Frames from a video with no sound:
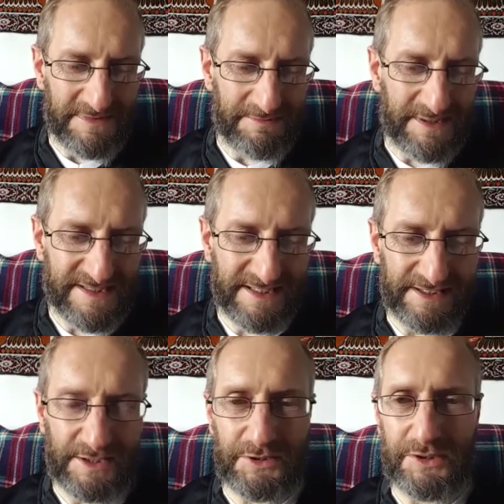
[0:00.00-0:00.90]

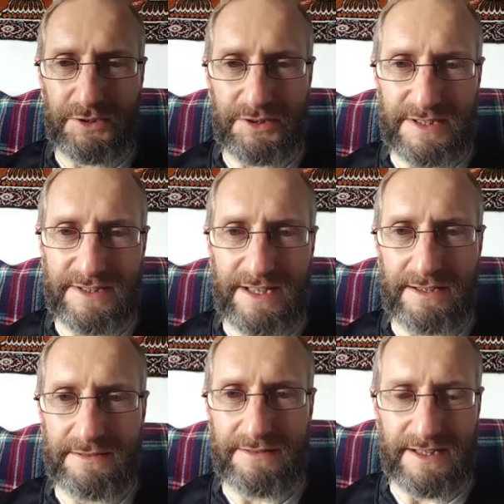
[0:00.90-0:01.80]
basically color-coded
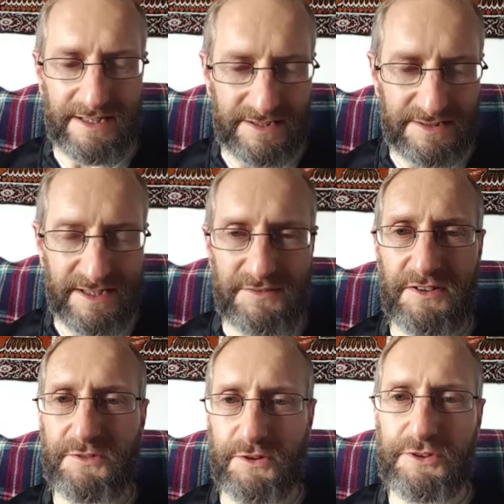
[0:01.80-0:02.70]
that, and
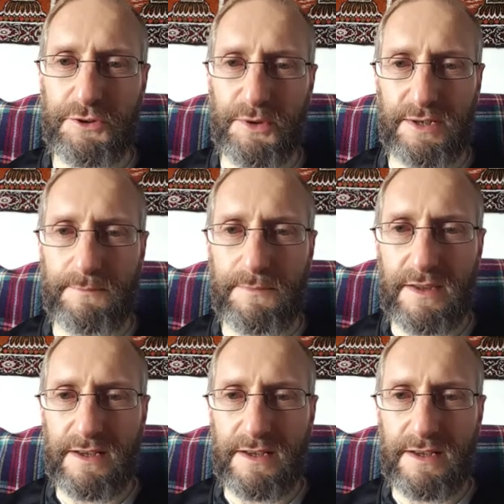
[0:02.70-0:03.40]
I've gone through it